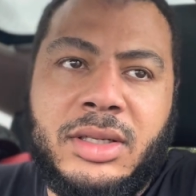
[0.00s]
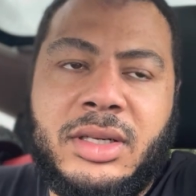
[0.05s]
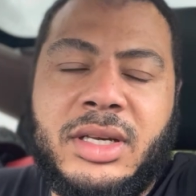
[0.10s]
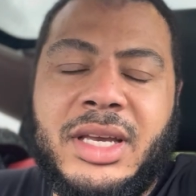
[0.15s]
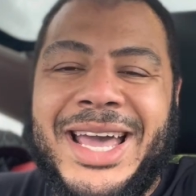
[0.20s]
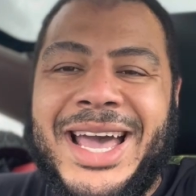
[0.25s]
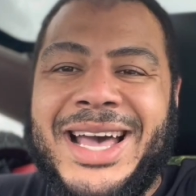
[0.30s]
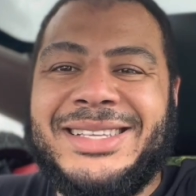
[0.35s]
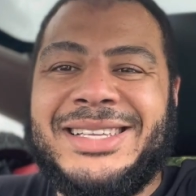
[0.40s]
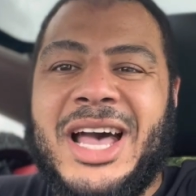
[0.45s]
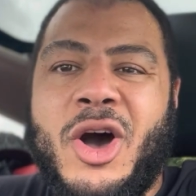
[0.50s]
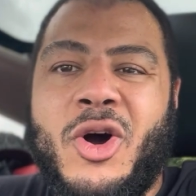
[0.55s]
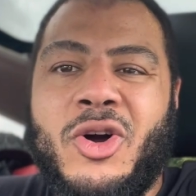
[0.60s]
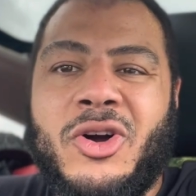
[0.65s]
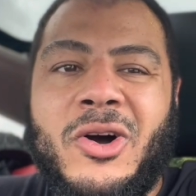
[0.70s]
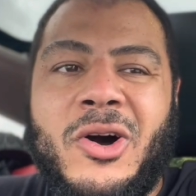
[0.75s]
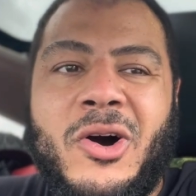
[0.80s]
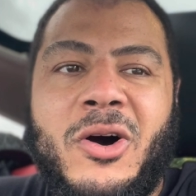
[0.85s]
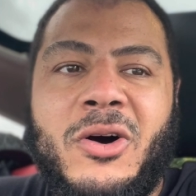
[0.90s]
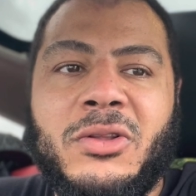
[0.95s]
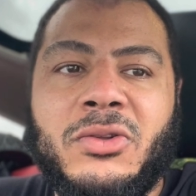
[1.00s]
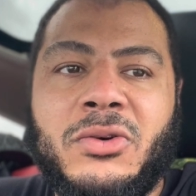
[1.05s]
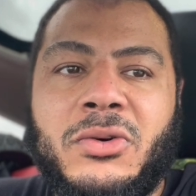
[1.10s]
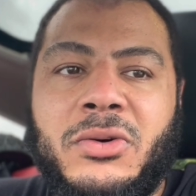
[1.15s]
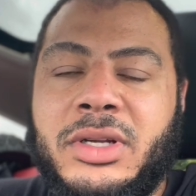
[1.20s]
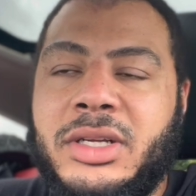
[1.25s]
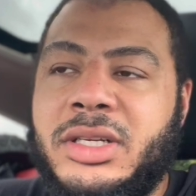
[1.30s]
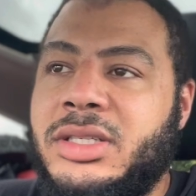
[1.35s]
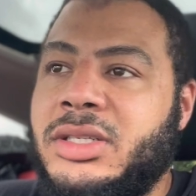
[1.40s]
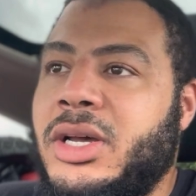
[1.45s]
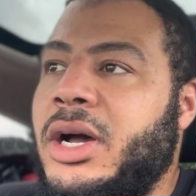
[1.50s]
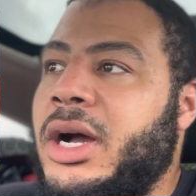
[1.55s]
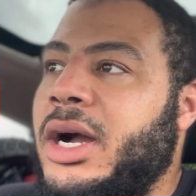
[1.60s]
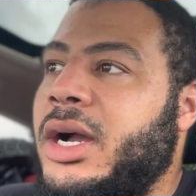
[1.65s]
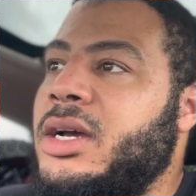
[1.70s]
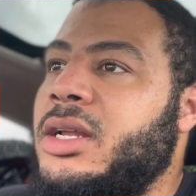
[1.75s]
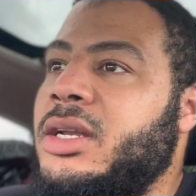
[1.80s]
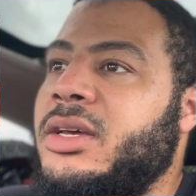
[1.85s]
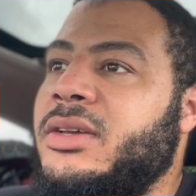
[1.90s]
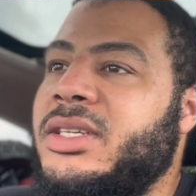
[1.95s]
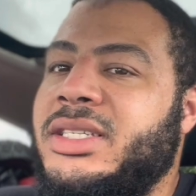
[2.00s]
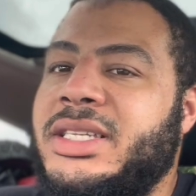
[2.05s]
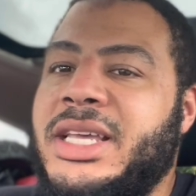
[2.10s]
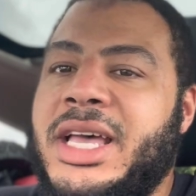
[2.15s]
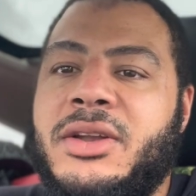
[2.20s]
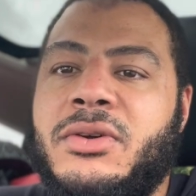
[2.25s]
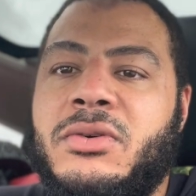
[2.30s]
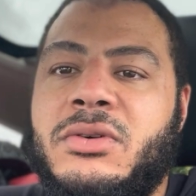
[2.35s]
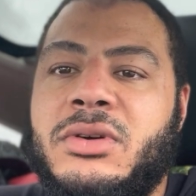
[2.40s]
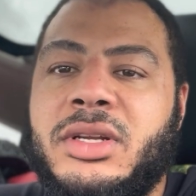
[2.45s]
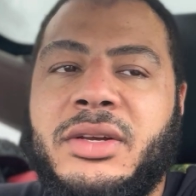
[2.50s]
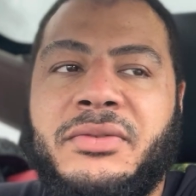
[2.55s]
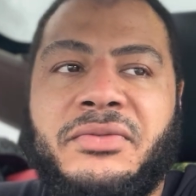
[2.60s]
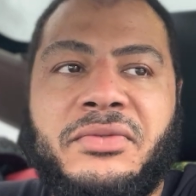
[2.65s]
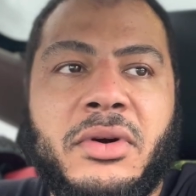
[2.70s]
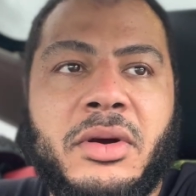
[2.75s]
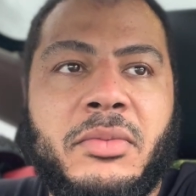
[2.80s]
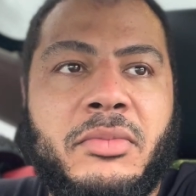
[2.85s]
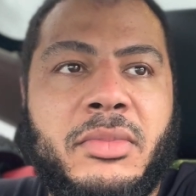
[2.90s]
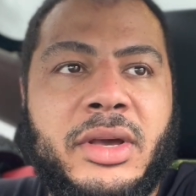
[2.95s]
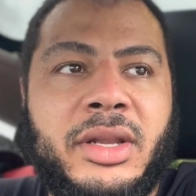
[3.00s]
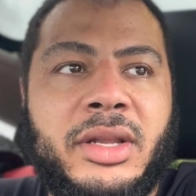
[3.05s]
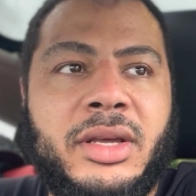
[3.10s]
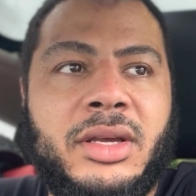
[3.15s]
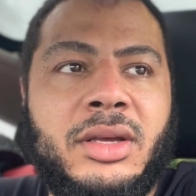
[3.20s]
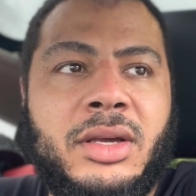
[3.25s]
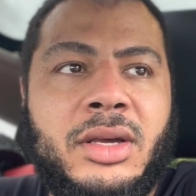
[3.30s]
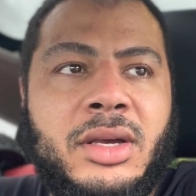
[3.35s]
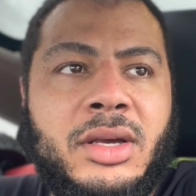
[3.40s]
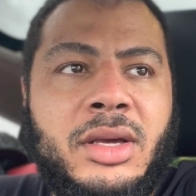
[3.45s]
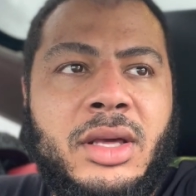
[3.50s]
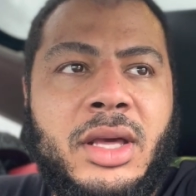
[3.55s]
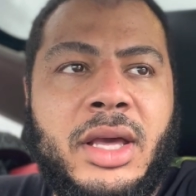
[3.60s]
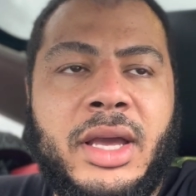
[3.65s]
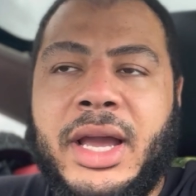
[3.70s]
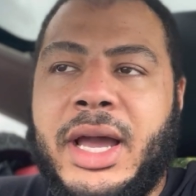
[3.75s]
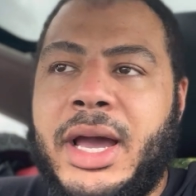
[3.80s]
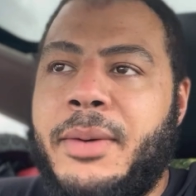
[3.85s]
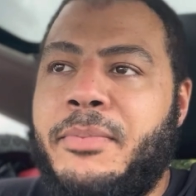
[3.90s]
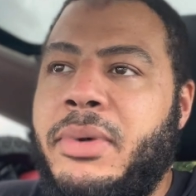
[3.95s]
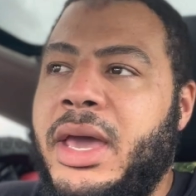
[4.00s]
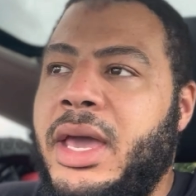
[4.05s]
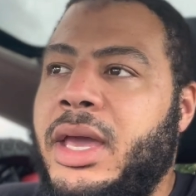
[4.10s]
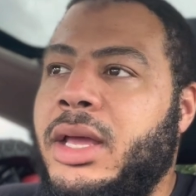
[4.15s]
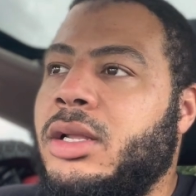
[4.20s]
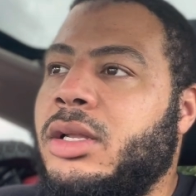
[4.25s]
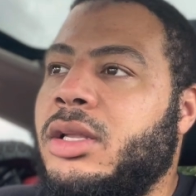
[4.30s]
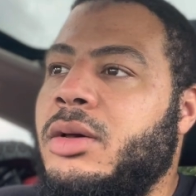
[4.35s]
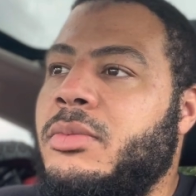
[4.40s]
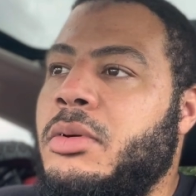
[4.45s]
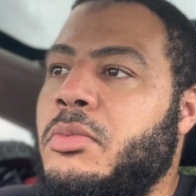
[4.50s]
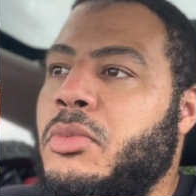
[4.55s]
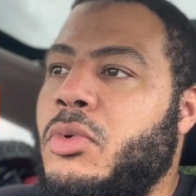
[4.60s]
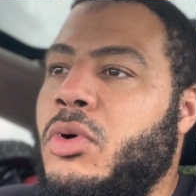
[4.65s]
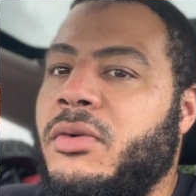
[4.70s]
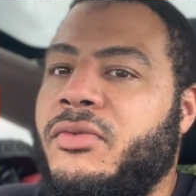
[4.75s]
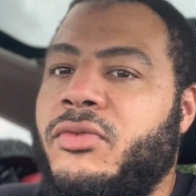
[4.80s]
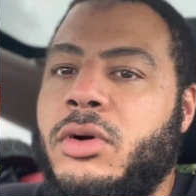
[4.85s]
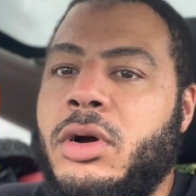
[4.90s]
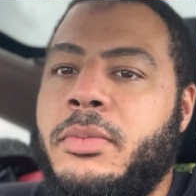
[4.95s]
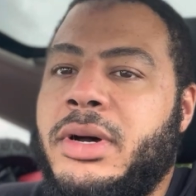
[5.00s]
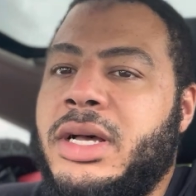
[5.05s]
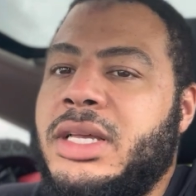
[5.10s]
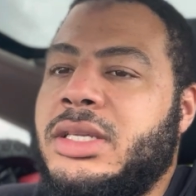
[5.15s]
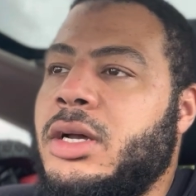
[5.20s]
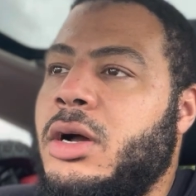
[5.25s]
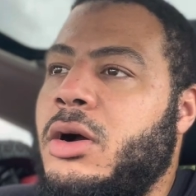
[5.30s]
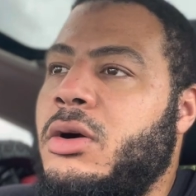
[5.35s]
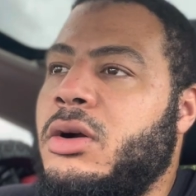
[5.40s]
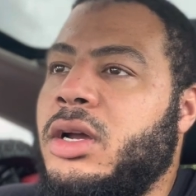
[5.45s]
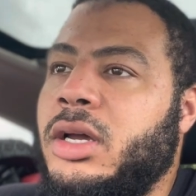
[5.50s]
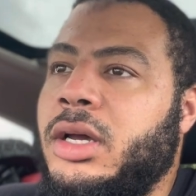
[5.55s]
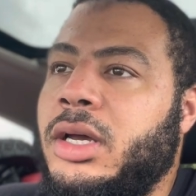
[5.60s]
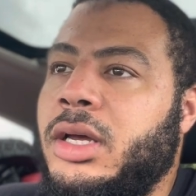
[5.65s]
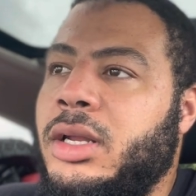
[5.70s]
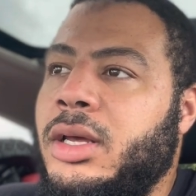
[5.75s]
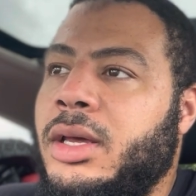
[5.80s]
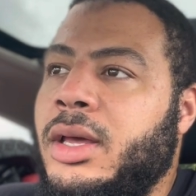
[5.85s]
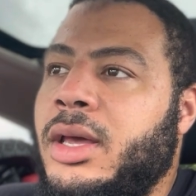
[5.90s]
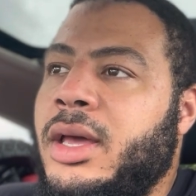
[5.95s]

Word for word: It has alcohol on it, so I could have sat on it for a minute and got paid a little bit more for it, but it's all good.